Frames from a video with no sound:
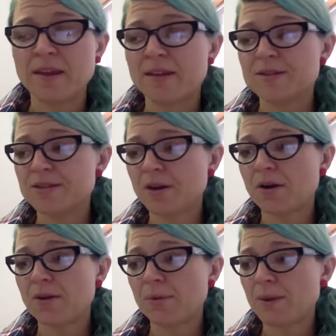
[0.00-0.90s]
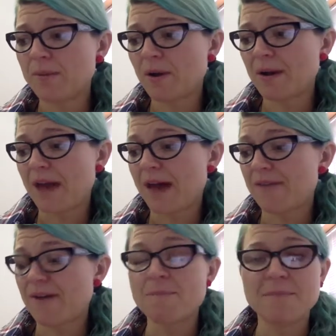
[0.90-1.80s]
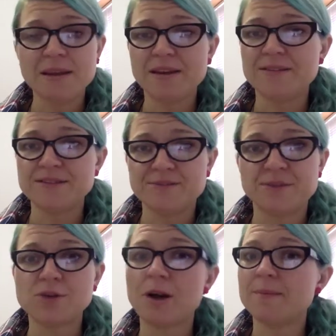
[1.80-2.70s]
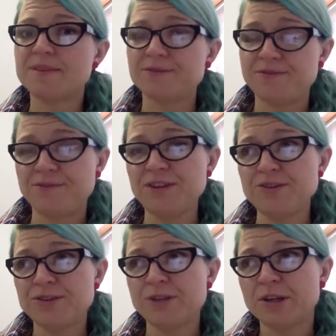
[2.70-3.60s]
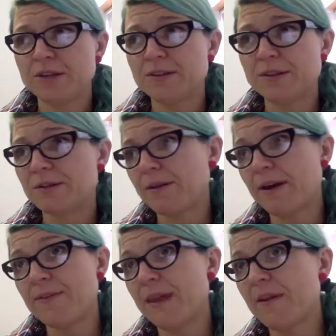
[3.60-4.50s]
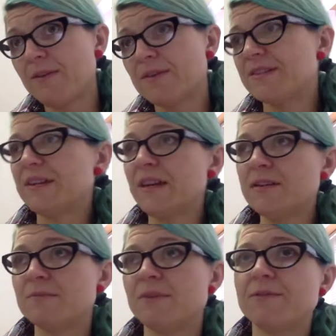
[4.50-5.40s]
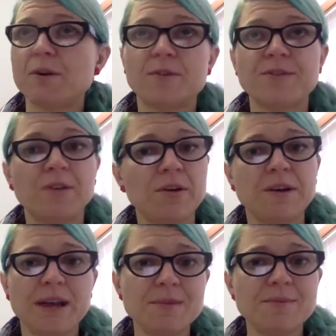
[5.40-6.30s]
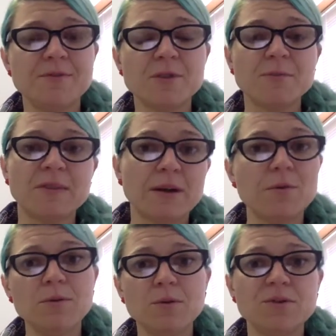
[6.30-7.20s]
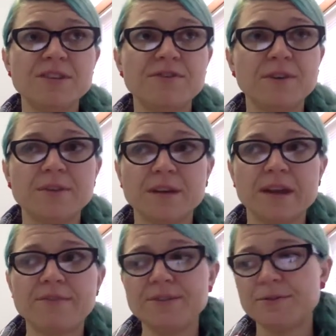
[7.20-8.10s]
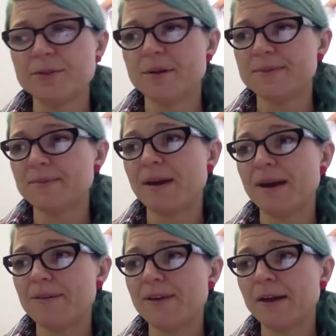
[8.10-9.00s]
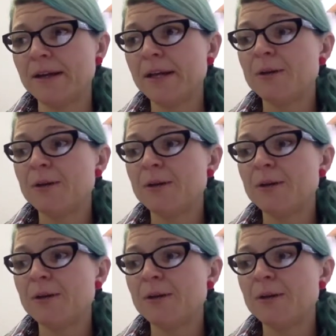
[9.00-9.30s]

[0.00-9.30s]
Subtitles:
So we might have a million different types of fish that are out there in the seas, and we've got certain names for them, and they all look different, and they have different types of behaviour.